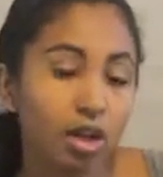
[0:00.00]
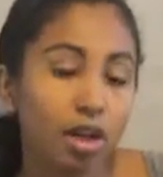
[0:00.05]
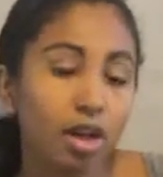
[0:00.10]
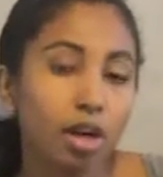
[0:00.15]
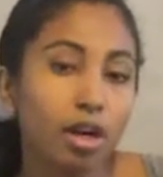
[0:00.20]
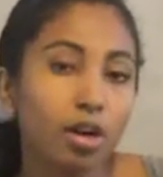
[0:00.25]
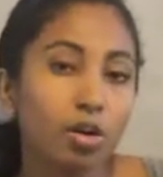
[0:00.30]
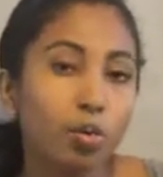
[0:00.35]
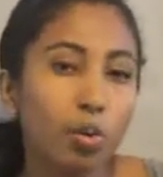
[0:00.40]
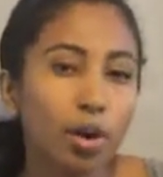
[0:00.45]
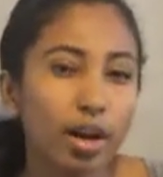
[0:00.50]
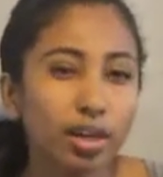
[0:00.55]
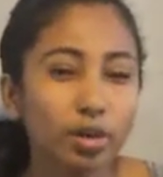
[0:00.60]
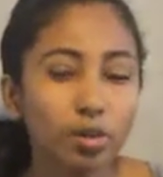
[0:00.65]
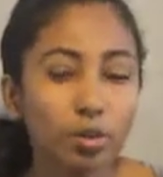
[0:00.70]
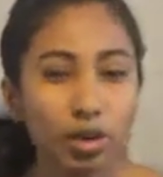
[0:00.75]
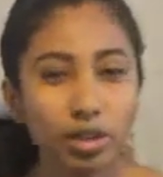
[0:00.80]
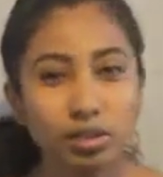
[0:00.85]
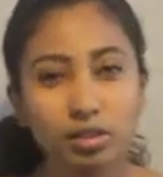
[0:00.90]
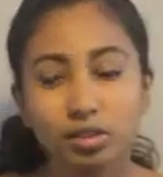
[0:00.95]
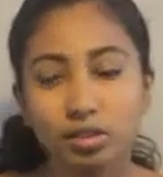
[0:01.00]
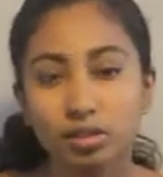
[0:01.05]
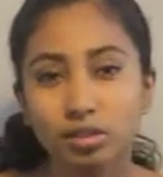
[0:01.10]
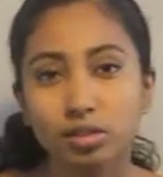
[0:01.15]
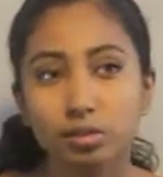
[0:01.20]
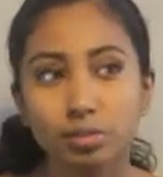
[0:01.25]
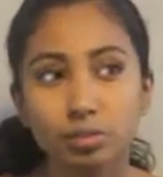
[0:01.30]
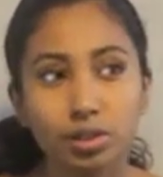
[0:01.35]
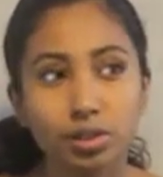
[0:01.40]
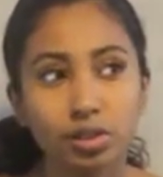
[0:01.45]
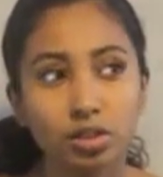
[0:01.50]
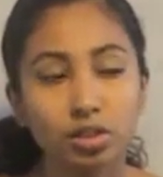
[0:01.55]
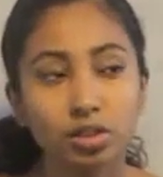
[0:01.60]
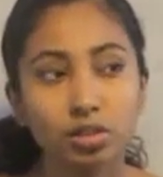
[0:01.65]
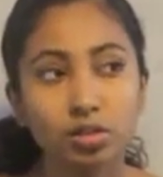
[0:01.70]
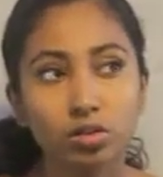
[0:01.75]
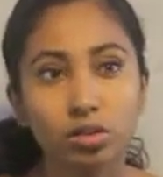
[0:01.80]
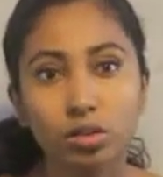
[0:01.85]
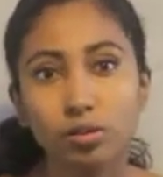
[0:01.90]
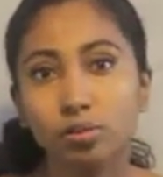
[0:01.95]
Why is this
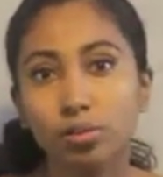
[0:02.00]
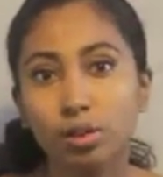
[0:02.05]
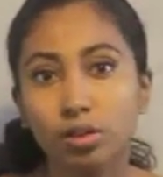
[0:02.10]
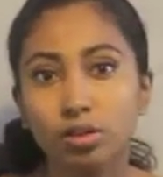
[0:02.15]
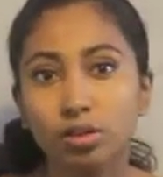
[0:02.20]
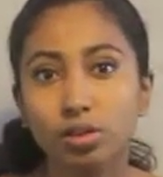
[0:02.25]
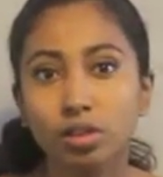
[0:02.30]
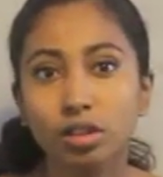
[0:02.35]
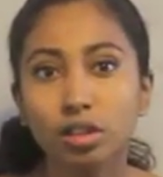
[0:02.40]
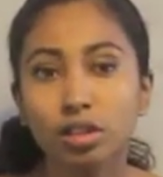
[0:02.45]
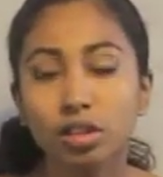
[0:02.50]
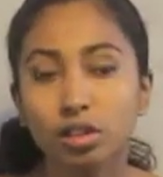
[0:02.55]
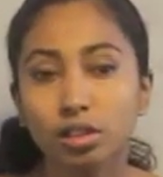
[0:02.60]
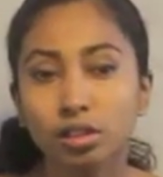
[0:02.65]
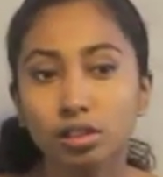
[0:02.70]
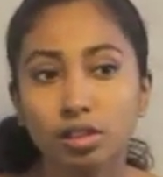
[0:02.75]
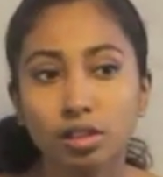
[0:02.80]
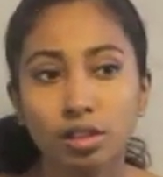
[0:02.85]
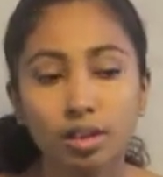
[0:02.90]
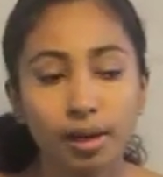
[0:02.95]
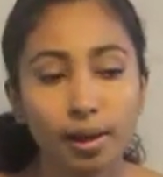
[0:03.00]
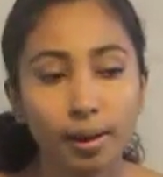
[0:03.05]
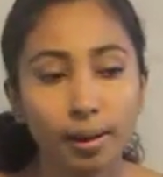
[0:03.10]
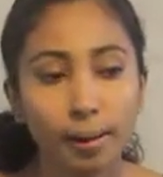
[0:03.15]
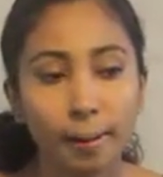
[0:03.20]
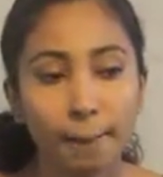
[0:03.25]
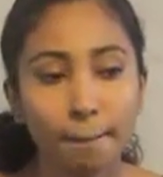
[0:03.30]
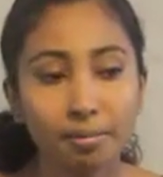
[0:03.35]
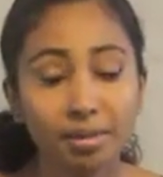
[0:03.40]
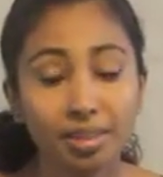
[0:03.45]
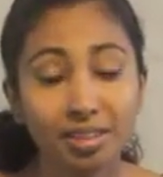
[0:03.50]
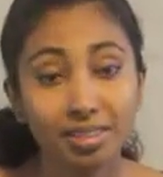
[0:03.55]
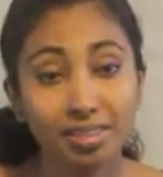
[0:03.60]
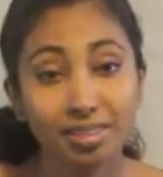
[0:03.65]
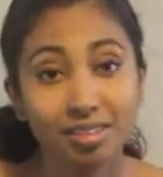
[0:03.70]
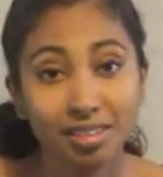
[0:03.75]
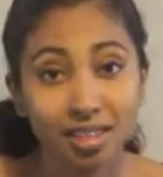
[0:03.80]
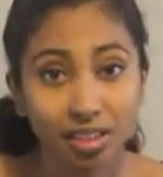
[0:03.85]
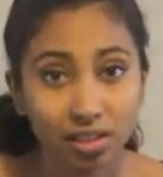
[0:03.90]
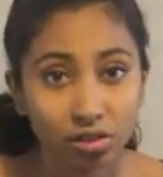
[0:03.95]
position so important? Because this
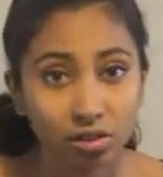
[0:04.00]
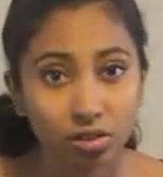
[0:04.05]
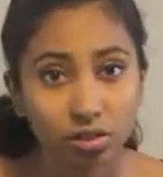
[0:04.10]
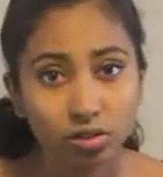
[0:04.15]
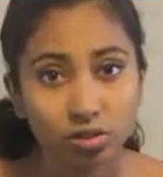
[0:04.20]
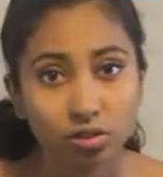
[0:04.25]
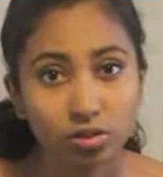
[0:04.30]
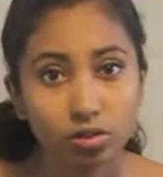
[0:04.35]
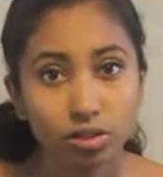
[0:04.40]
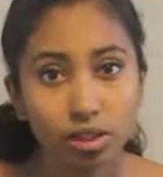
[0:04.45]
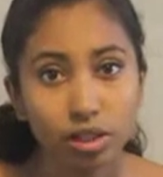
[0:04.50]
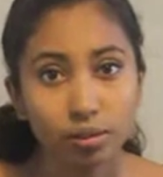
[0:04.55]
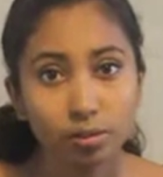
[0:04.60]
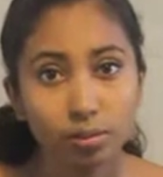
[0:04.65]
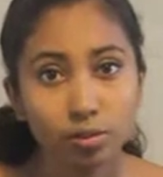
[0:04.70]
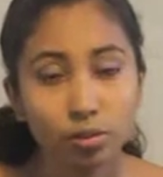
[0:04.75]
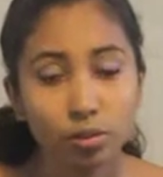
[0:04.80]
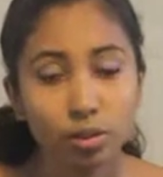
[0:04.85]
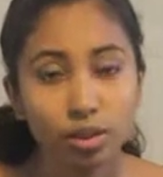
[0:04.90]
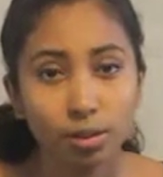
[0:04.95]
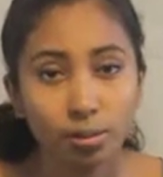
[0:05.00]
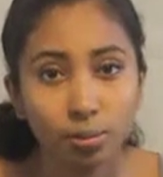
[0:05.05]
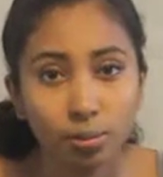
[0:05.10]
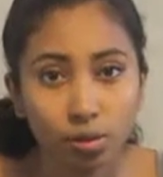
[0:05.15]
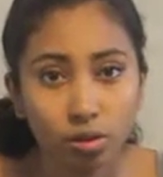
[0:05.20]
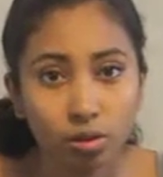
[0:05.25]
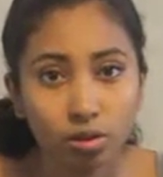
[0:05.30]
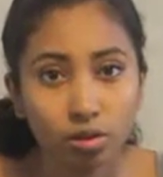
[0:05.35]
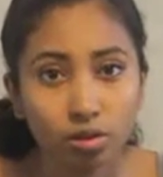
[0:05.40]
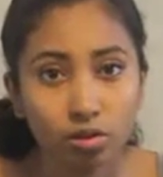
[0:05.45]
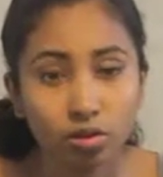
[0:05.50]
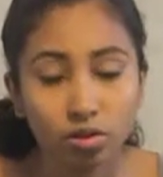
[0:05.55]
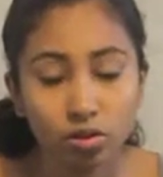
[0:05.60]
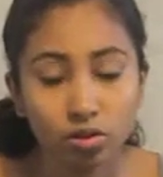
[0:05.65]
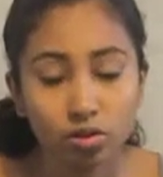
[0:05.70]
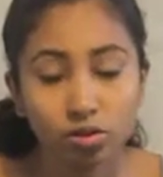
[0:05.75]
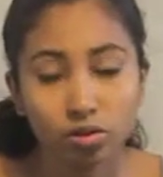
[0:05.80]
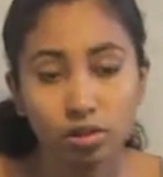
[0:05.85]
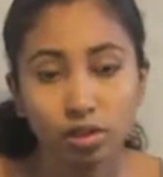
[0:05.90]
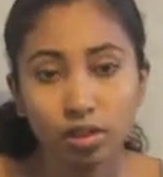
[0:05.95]
is natural to them. When they're born,
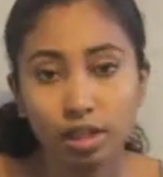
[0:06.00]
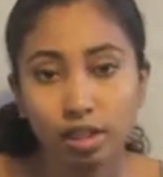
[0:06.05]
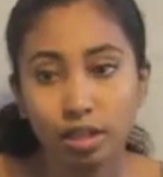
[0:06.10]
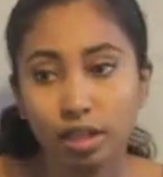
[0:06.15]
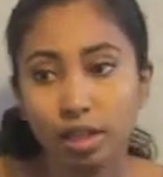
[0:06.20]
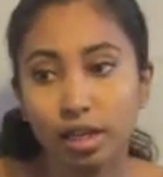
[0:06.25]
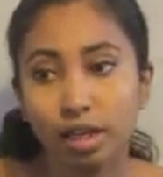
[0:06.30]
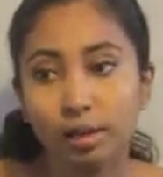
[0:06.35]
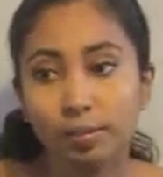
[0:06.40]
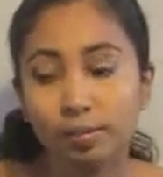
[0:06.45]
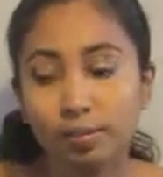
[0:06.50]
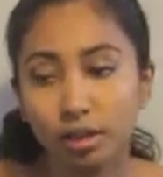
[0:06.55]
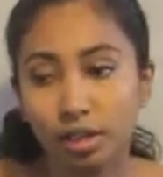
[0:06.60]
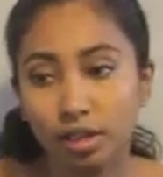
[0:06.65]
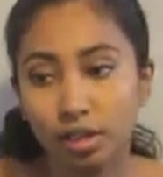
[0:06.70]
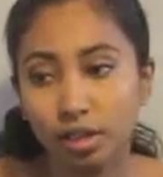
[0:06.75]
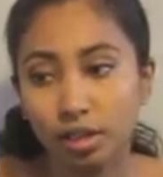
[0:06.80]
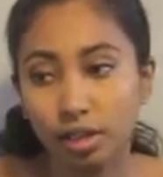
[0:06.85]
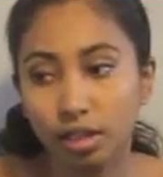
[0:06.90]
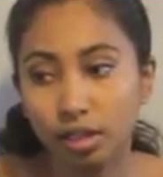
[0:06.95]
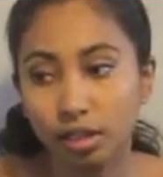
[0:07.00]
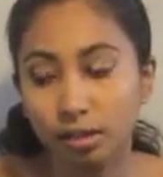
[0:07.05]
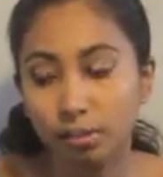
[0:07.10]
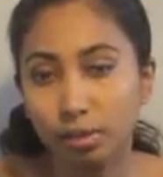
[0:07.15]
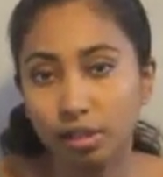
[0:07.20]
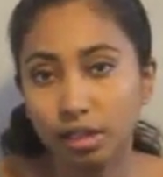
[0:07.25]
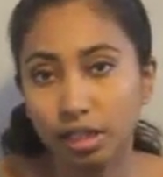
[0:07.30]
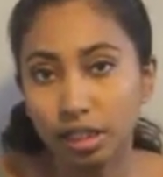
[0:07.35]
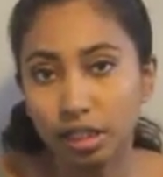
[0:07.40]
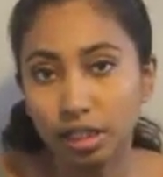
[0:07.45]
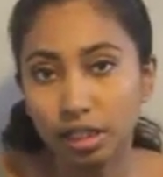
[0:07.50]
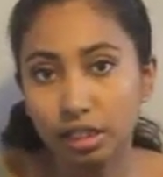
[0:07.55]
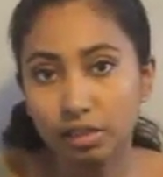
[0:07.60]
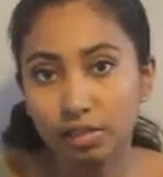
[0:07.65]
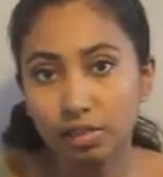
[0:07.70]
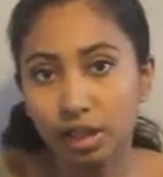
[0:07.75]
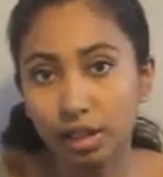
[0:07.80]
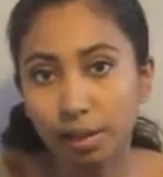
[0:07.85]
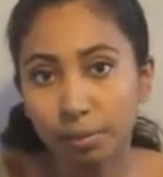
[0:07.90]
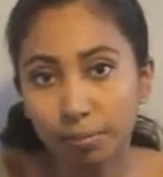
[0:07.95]
you see that they bring their
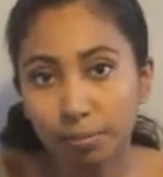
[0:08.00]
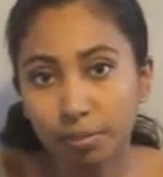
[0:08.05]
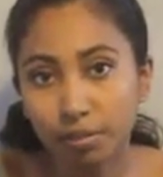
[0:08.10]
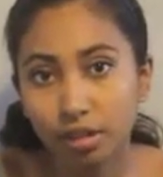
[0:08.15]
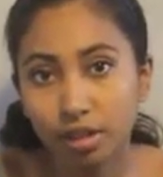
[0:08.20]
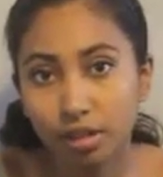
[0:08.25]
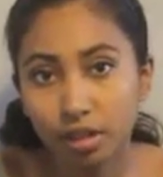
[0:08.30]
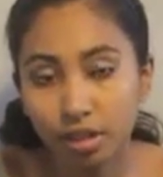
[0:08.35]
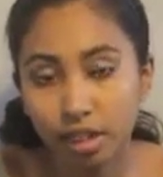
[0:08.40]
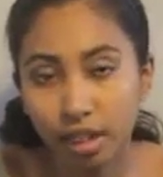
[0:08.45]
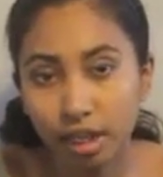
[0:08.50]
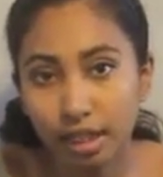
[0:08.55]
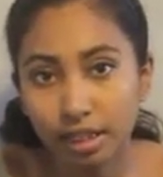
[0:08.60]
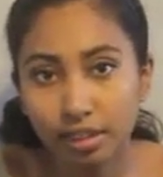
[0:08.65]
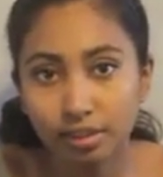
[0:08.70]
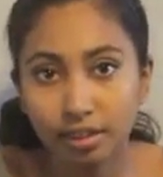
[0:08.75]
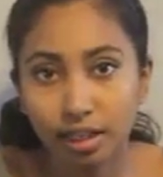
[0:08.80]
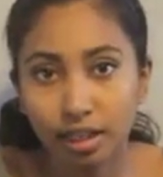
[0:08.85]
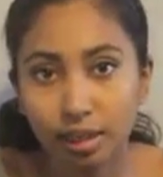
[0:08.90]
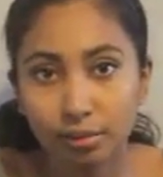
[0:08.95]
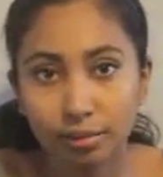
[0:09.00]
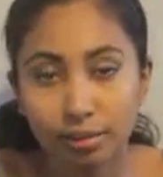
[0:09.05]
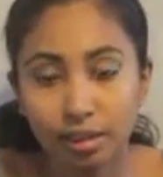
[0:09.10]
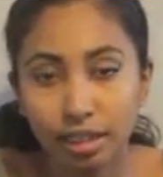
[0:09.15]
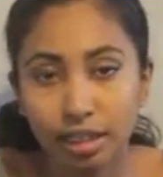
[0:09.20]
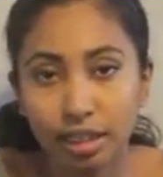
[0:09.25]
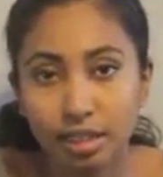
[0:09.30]
knees up, their legs up, and their